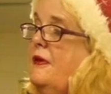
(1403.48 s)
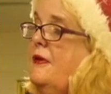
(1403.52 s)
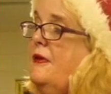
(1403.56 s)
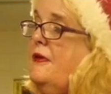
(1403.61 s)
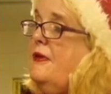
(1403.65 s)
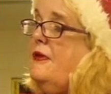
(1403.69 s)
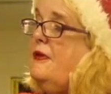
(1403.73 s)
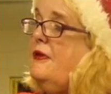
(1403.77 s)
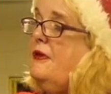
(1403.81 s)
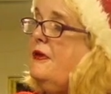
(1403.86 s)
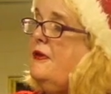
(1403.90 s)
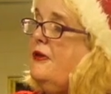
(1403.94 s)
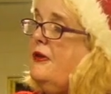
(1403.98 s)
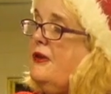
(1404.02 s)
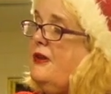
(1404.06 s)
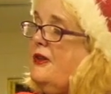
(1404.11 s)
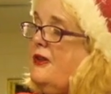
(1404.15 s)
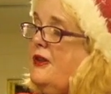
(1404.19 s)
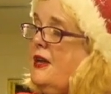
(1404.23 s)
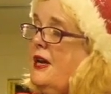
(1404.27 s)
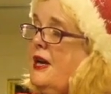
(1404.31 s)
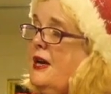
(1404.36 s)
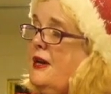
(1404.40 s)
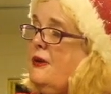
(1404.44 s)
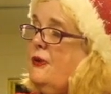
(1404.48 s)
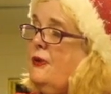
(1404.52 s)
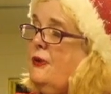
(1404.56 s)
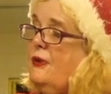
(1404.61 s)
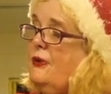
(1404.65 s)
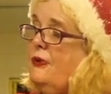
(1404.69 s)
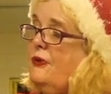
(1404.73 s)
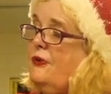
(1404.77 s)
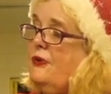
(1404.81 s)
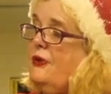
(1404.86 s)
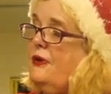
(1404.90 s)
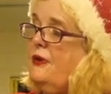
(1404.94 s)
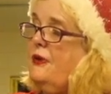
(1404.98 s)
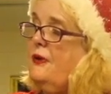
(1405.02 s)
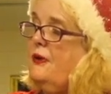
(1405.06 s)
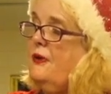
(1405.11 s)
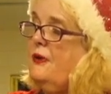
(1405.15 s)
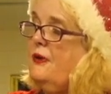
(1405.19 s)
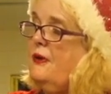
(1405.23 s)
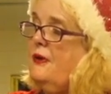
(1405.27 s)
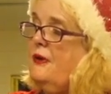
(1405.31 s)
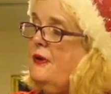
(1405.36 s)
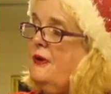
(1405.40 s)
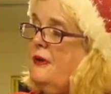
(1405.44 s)
It's not that good.
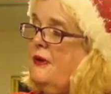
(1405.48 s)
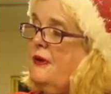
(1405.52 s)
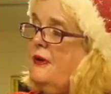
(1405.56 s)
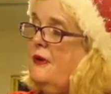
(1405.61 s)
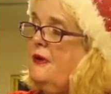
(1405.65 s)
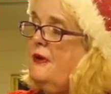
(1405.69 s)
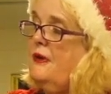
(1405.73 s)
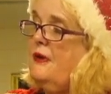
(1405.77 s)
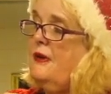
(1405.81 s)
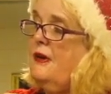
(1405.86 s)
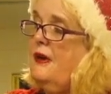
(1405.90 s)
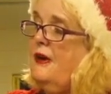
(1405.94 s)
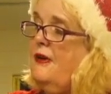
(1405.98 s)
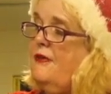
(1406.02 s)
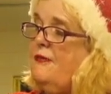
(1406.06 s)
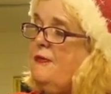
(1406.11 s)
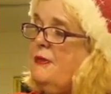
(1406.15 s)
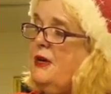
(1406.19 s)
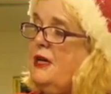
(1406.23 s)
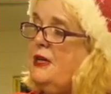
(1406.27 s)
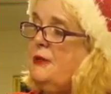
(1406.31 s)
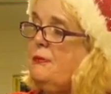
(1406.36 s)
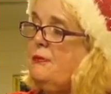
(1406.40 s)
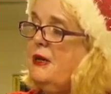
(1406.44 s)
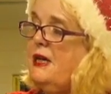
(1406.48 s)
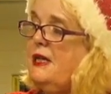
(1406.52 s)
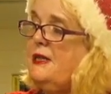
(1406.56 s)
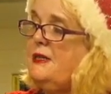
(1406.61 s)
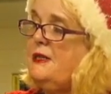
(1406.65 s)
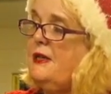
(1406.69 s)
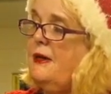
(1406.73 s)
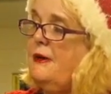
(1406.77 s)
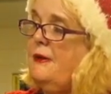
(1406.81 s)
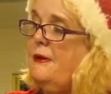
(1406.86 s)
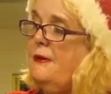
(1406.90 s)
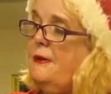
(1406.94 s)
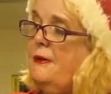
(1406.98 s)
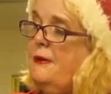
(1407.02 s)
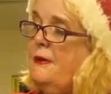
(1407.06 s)
I have made better.